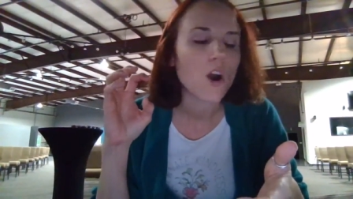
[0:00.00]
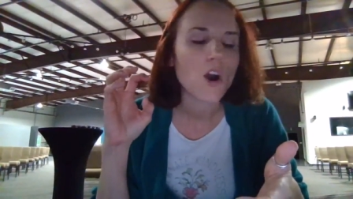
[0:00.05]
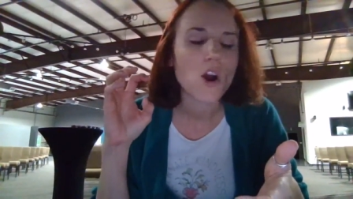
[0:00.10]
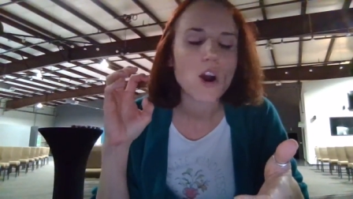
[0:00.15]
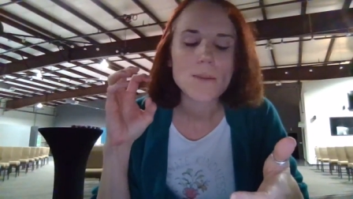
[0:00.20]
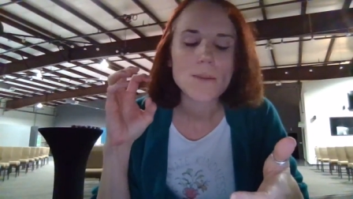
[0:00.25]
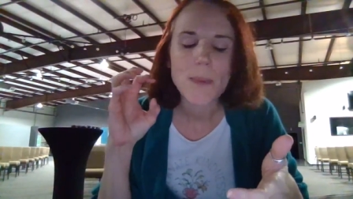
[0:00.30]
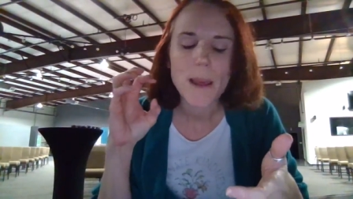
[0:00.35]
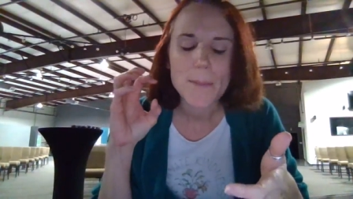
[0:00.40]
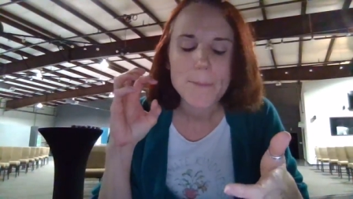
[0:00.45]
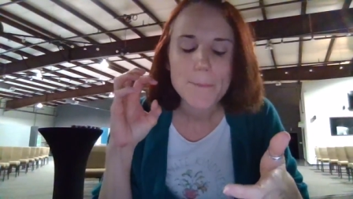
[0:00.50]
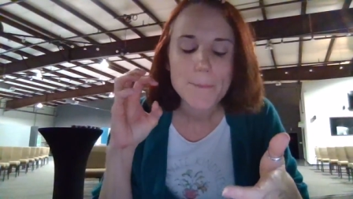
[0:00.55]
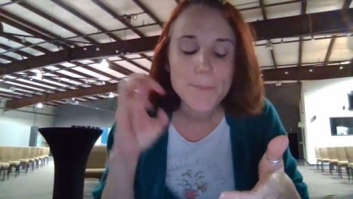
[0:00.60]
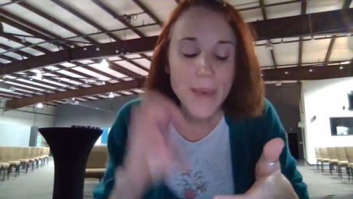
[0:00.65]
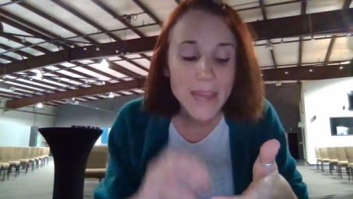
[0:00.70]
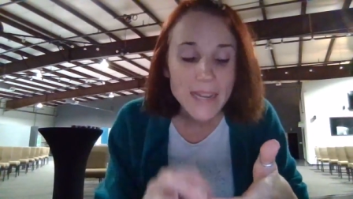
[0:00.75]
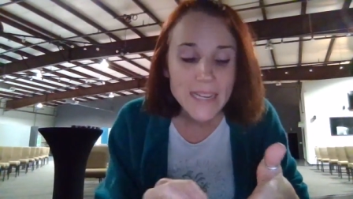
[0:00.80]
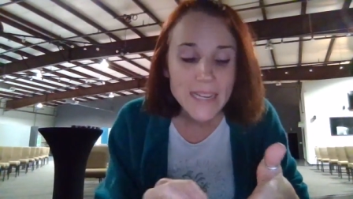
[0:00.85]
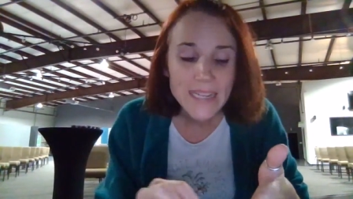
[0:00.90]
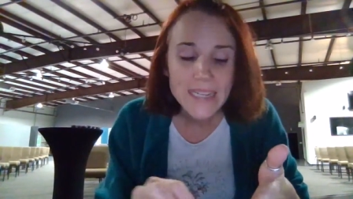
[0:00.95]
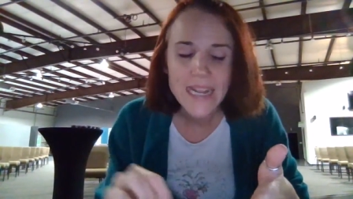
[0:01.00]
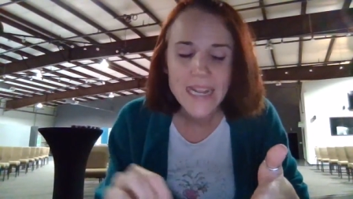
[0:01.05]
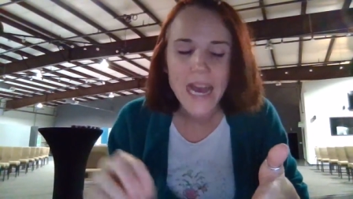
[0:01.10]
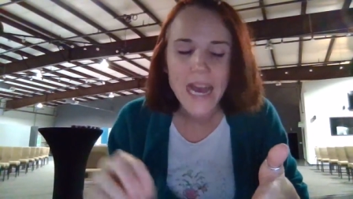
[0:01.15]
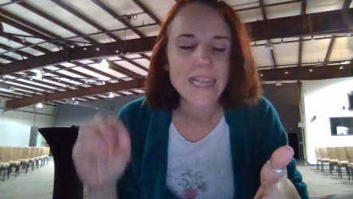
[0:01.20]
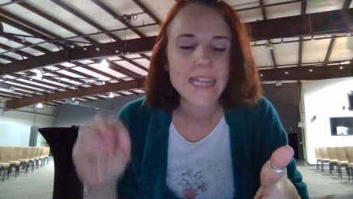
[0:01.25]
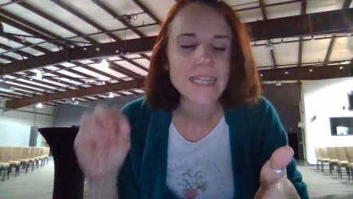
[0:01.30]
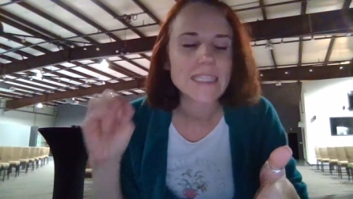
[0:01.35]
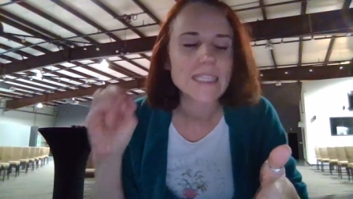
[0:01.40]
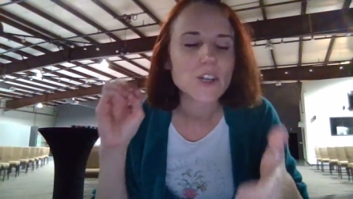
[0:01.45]
on my bed at
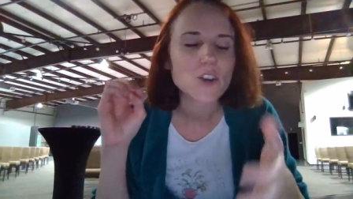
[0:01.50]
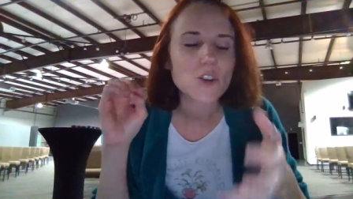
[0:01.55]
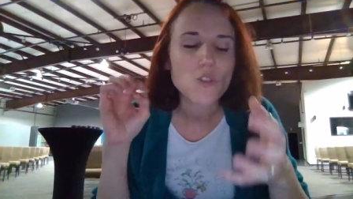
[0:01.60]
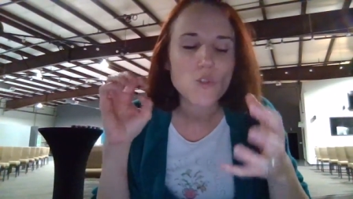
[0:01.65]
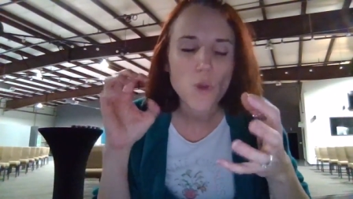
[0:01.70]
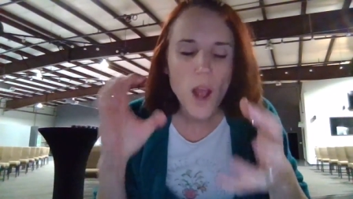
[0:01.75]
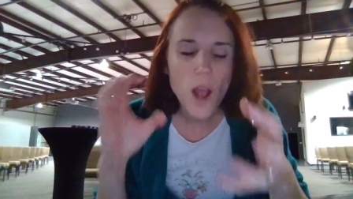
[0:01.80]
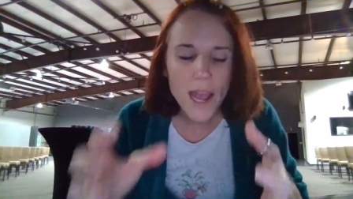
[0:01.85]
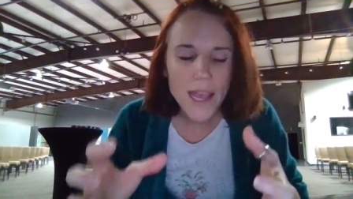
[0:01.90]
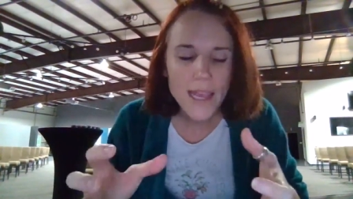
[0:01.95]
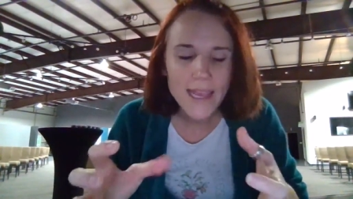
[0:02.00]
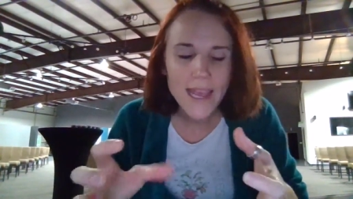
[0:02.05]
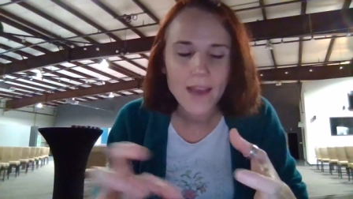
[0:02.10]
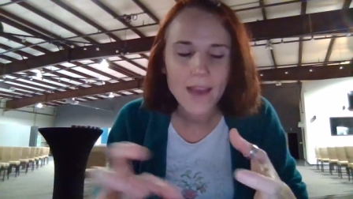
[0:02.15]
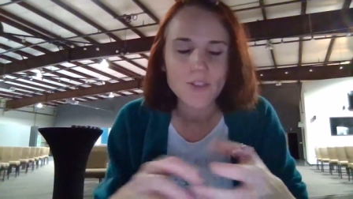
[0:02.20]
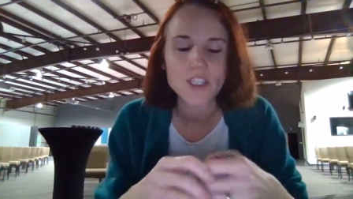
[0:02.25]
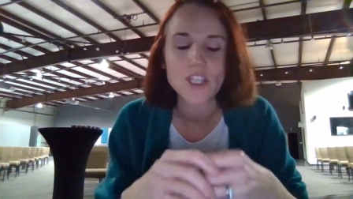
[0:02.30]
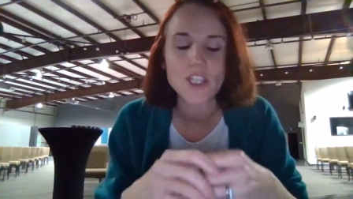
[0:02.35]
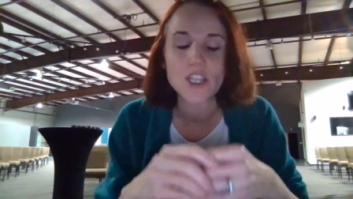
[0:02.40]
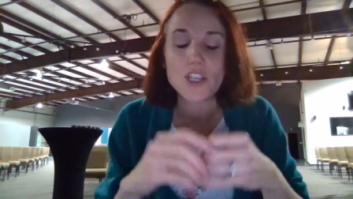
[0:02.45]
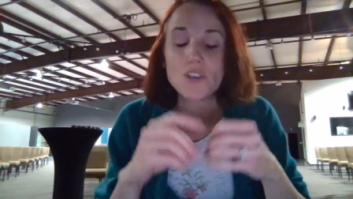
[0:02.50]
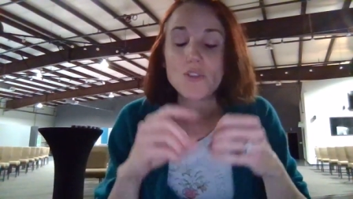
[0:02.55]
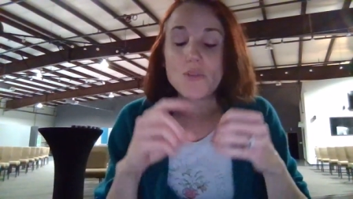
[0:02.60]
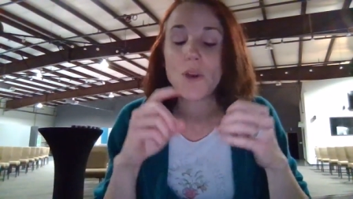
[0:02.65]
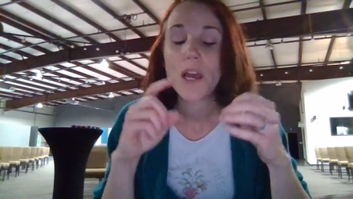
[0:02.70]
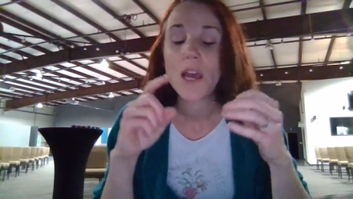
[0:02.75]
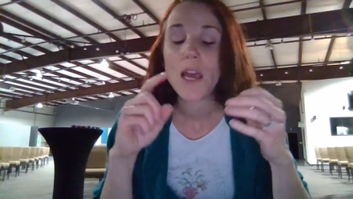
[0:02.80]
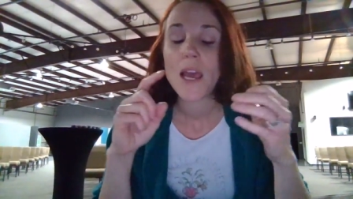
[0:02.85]
night crying out to you.